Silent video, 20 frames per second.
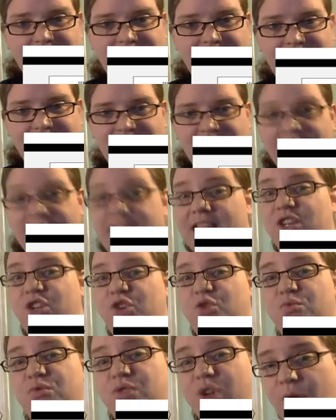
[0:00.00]
right? And
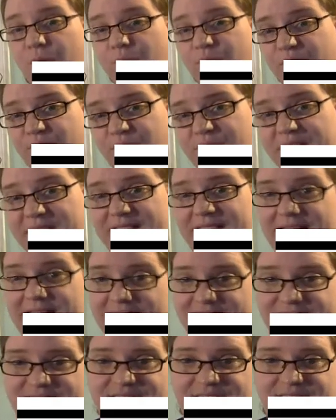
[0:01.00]
you don't
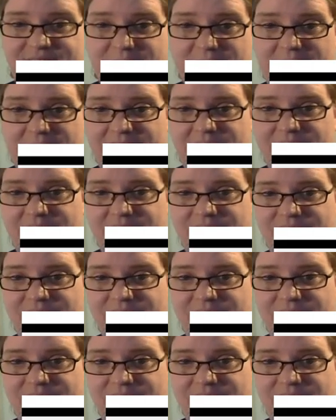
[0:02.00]
reconnect it to make it a good